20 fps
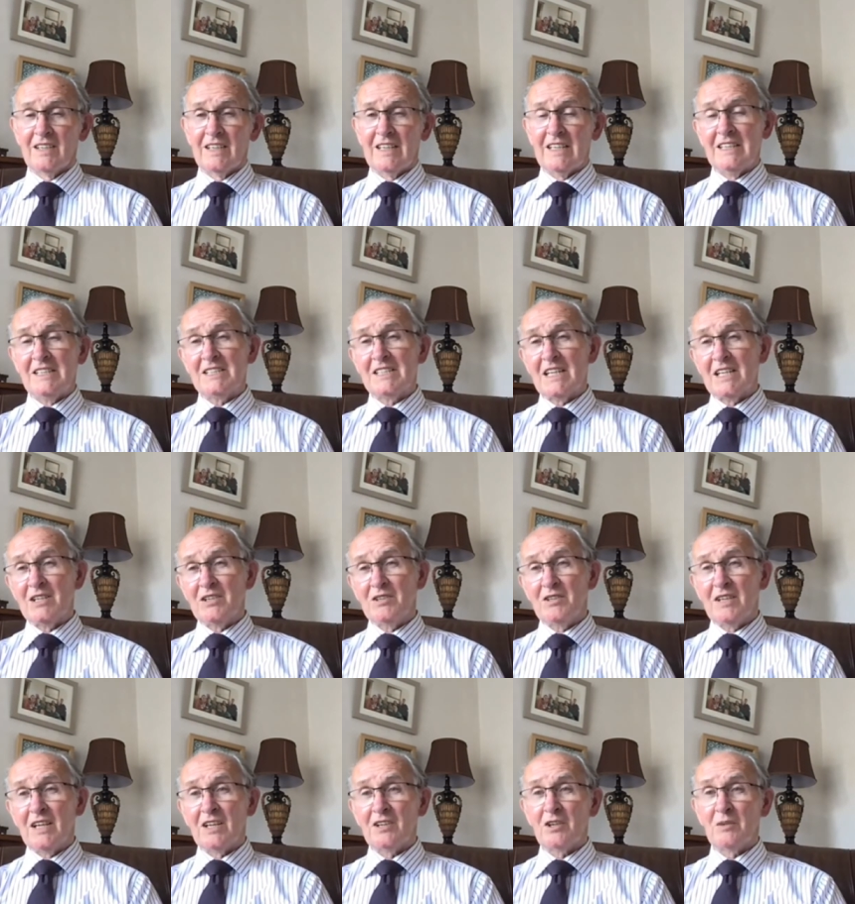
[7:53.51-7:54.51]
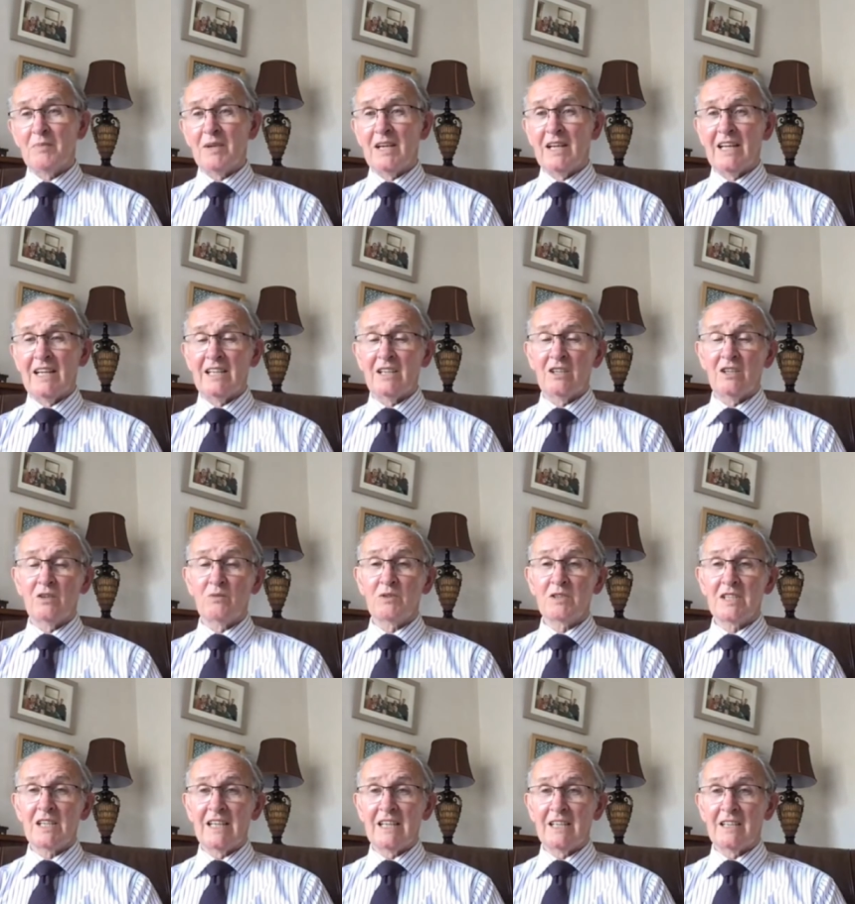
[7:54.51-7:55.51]
He said, Let there be light, and there
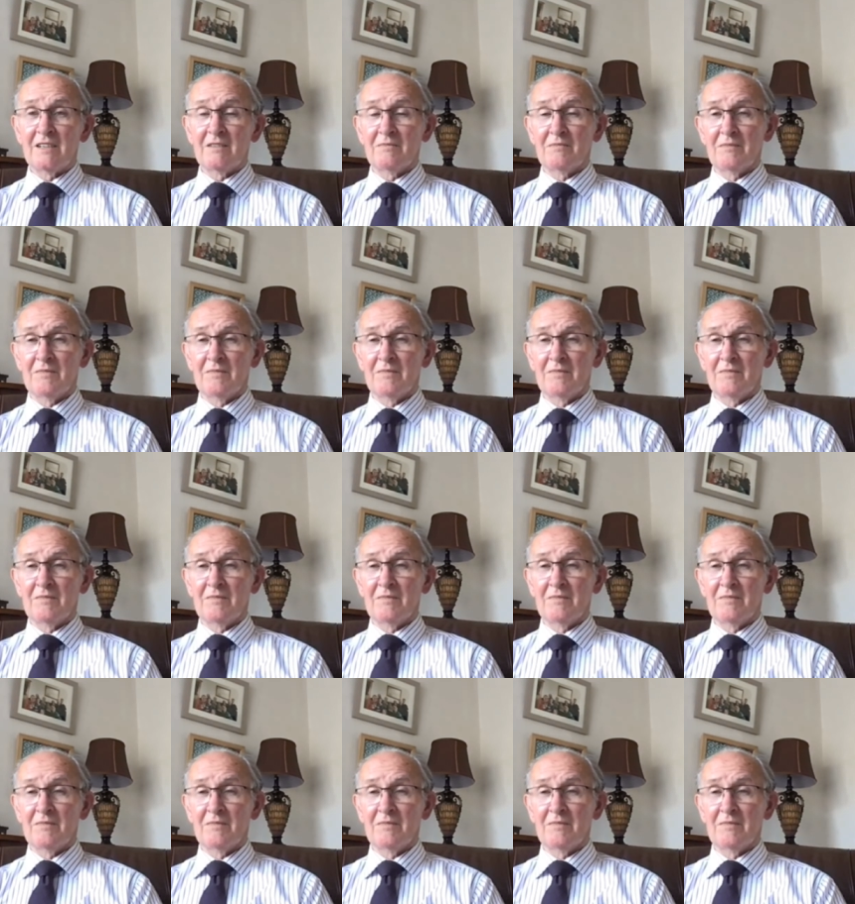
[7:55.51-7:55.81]
was light.